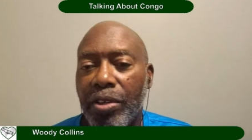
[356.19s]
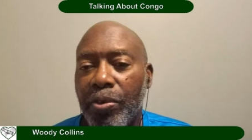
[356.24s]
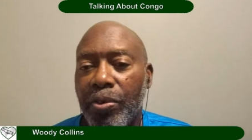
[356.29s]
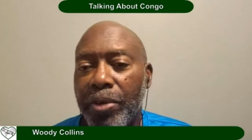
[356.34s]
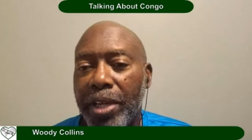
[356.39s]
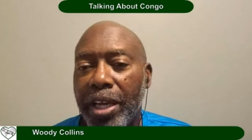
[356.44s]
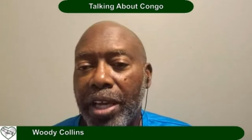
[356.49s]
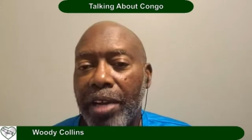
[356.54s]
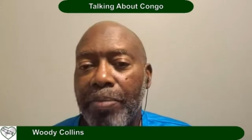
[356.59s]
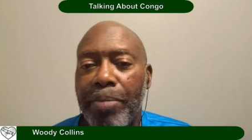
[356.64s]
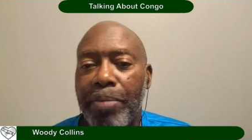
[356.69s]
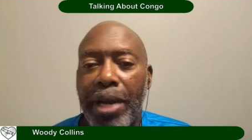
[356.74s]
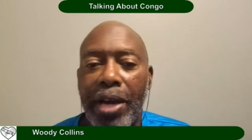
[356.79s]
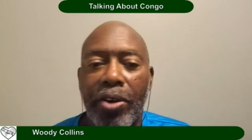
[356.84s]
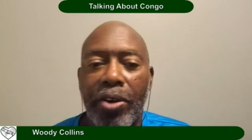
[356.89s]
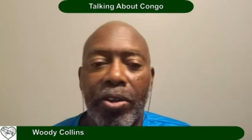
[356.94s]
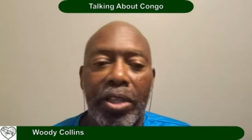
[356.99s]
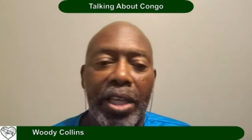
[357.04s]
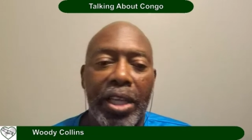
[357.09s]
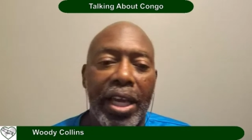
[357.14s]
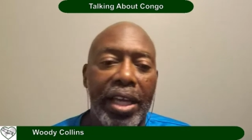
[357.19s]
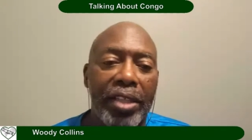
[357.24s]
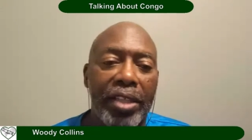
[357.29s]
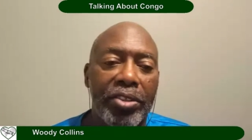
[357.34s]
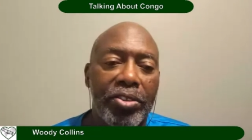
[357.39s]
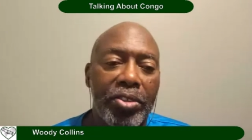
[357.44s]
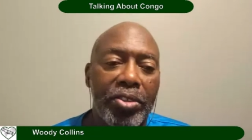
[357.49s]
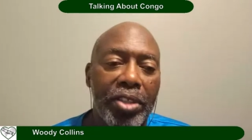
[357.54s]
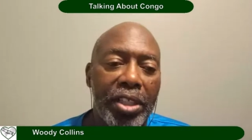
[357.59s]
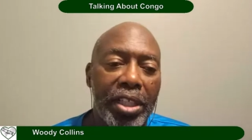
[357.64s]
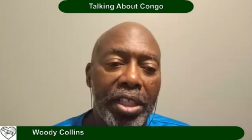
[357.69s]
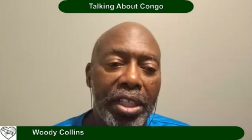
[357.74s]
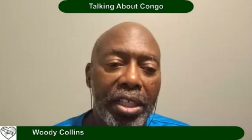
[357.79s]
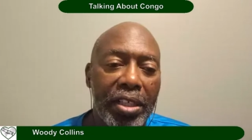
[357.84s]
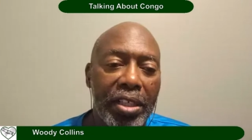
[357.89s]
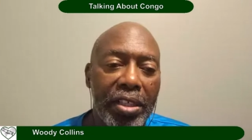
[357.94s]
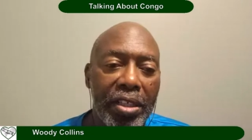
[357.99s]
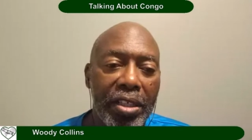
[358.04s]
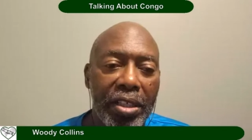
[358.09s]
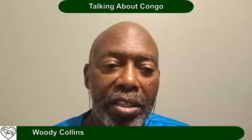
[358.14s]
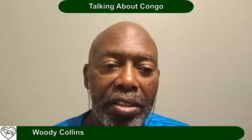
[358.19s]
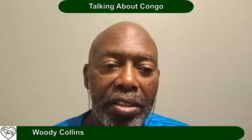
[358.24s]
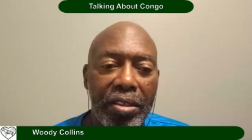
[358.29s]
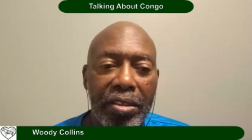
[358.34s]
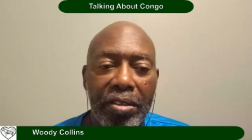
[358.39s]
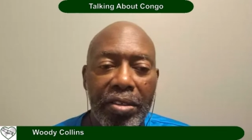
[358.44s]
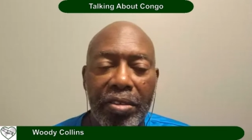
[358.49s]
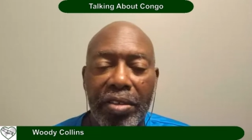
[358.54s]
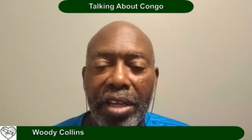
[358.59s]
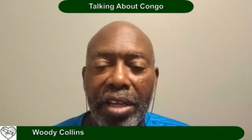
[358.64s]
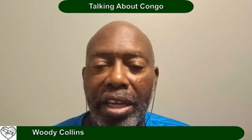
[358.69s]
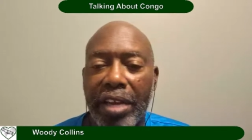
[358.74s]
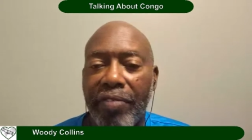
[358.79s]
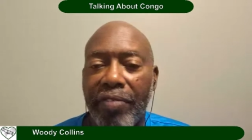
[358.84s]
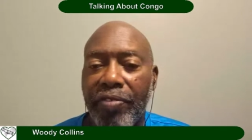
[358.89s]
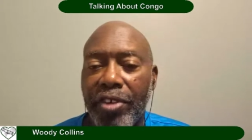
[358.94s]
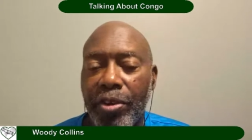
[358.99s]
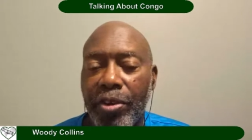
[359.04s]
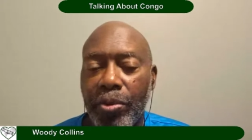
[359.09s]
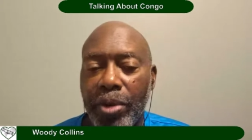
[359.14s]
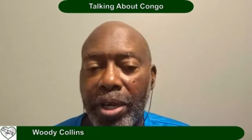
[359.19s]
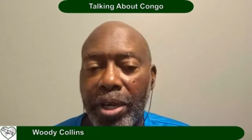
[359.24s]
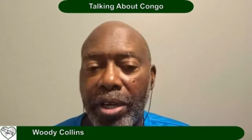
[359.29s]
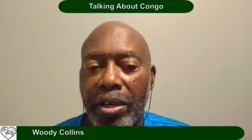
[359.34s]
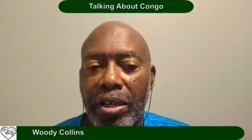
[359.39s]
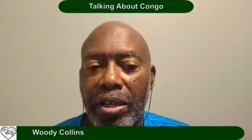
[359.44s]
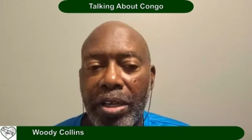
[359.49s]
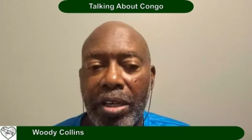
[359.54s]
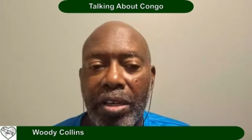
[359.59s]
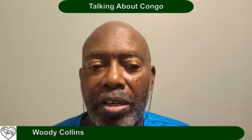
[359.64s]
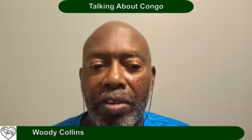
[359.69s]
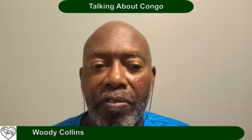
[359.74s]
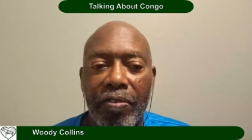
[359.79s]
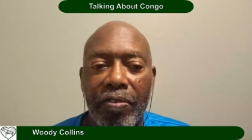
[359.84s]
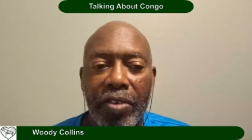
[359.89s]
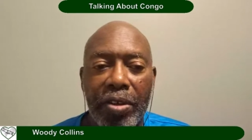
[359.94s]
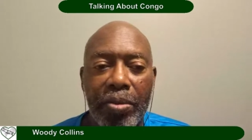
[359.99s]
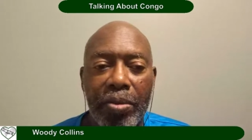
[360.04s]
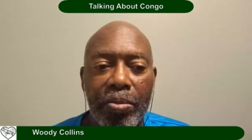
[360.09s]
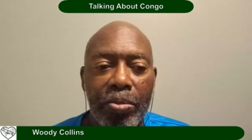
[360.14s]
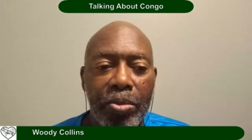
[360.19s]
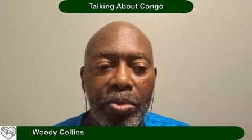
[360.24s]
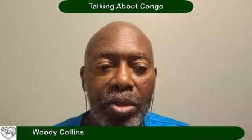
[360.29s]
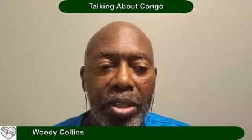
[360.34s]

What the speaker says: We have power lines running everywhere from